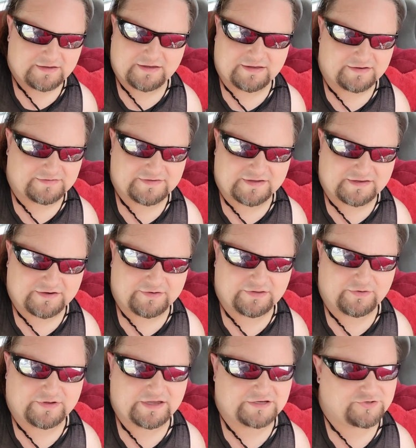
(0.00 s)
at a secondary
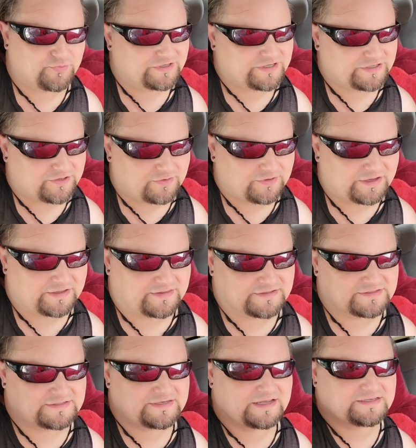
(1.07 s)
location, which I don't like.
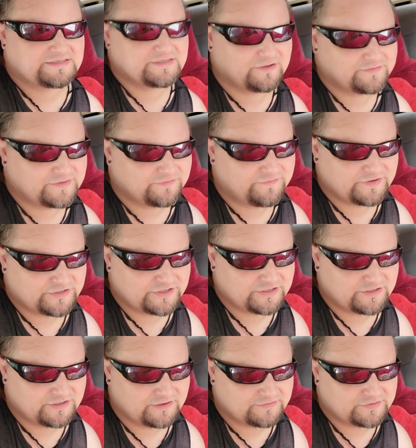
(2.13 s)
This is not self-sufficient
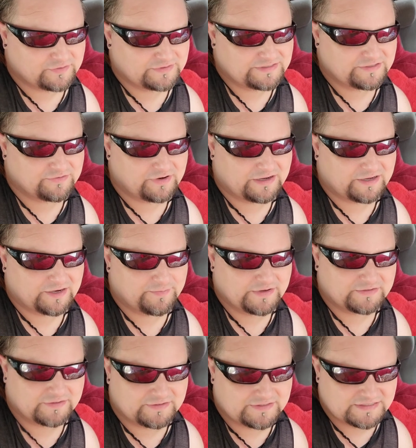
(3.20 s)
enough, so it's either I gotta make
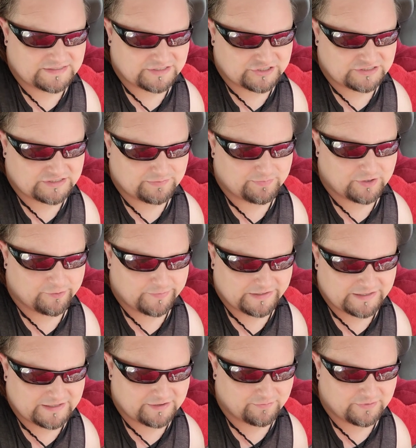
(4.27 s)
the decision to
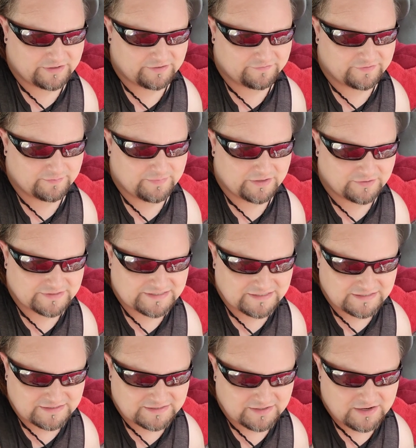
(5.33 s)
permanently get rid of the middle
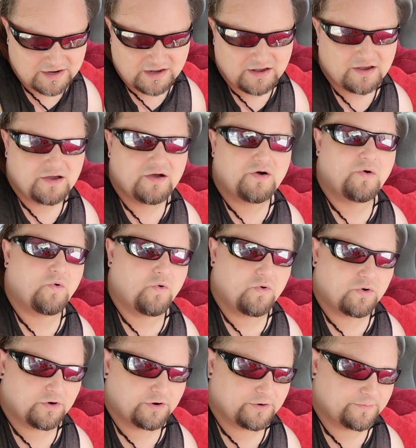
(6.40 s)
seats
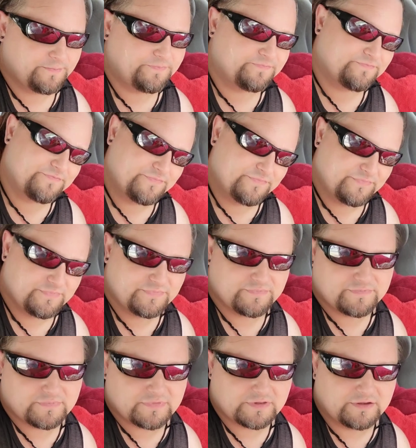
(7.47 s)
or,
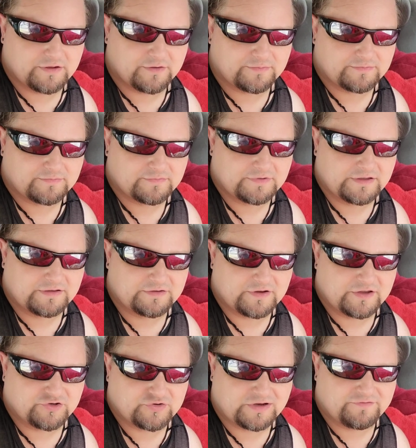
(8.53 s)
you know, and,
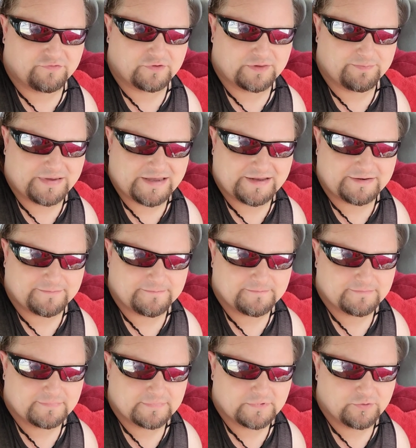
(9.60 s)
and trade for the bed,
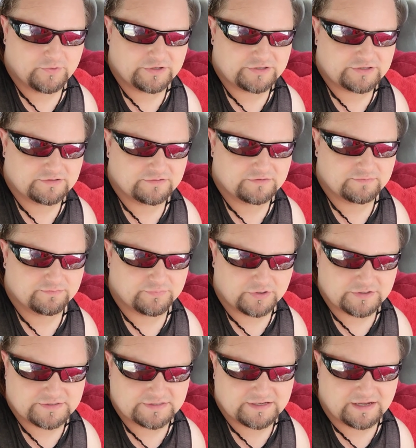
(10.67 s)
which
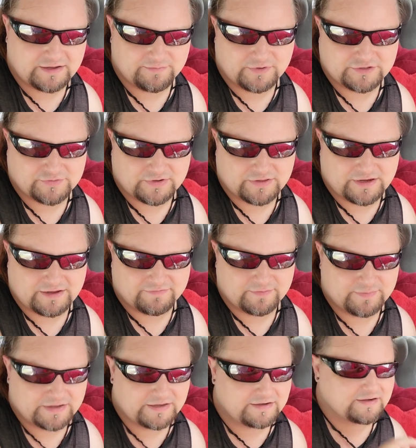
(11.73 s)
personally I'd much rather have the
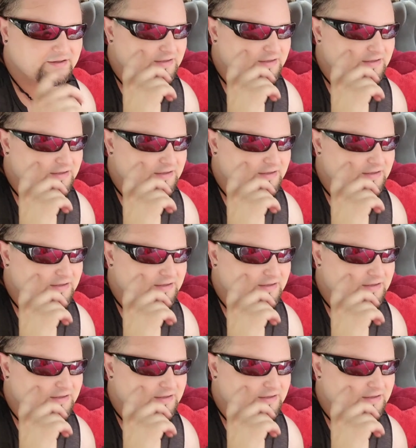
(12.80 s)
bed.